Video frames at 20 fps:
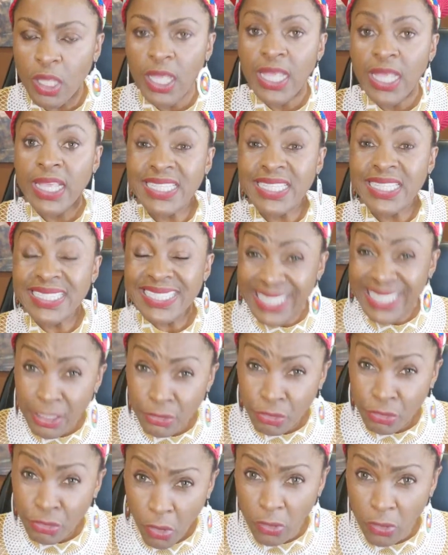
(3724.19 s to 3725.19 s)

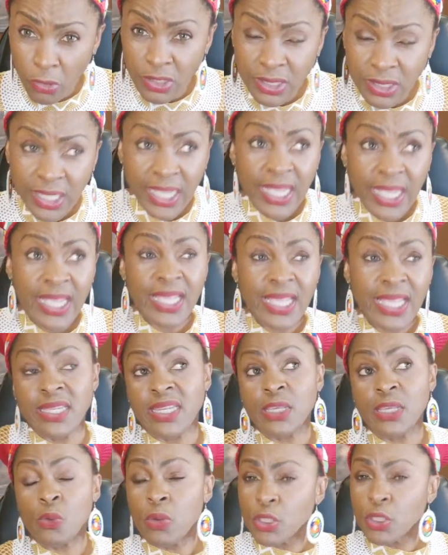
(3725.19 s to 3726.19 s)
Esandon in
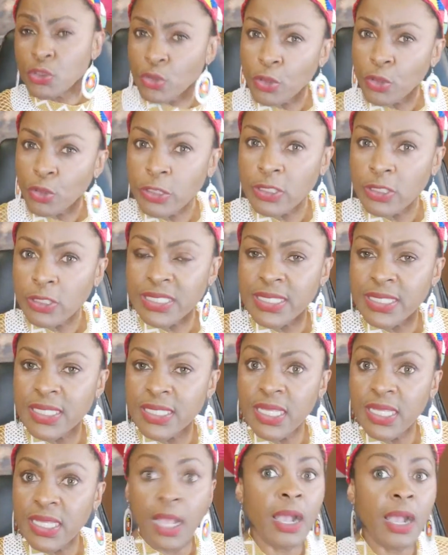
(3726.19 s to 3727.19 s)
Equatorial
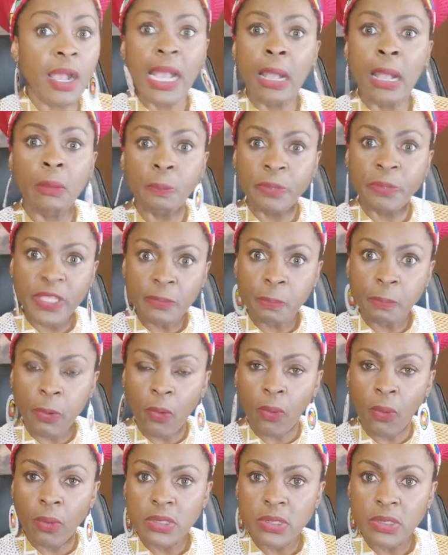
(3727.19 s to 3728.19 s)
Guinea are our
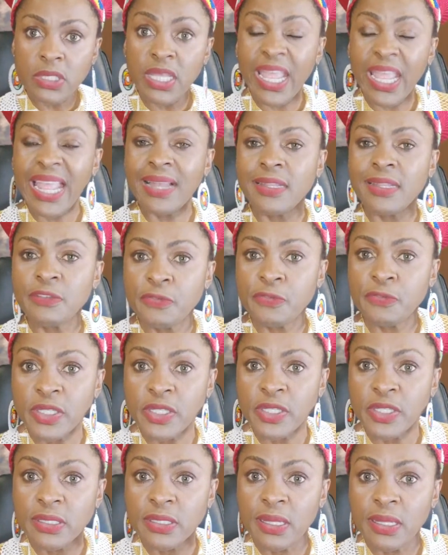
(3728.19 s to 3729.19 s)
people, the
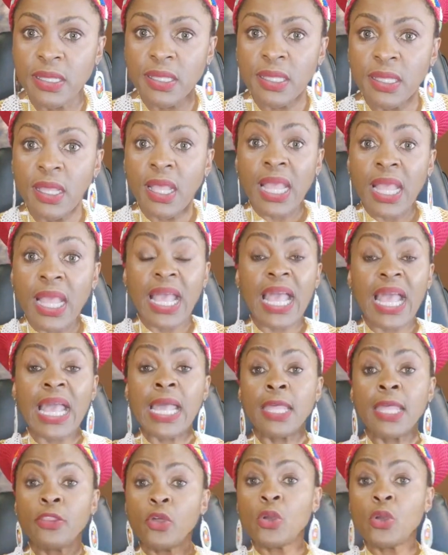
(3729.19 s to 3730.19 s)
elephant.
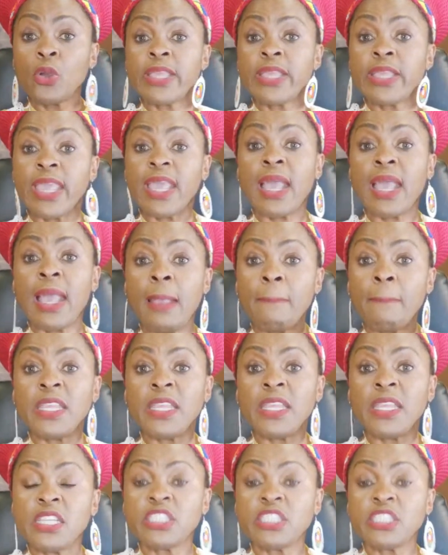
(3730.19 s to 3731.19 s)
I don't care how
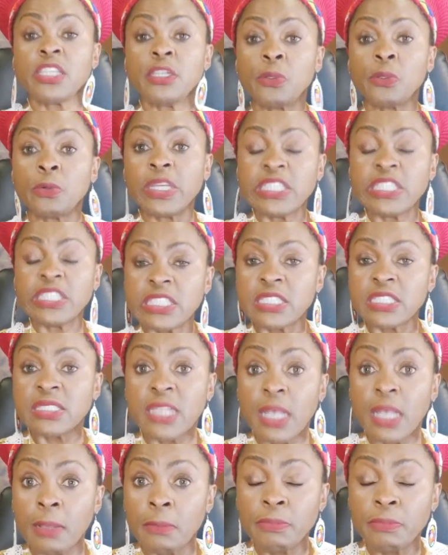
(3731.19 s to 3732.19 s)
many generations
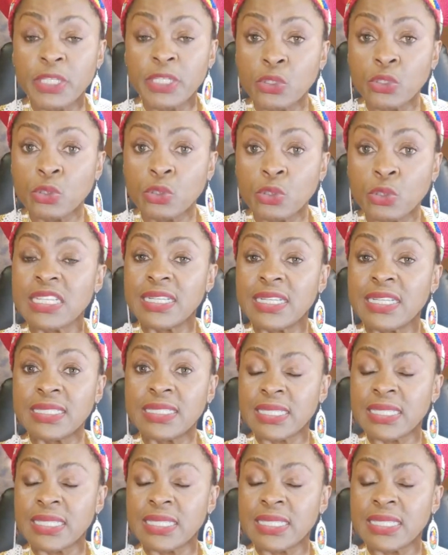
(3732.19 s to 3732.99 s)
are between us.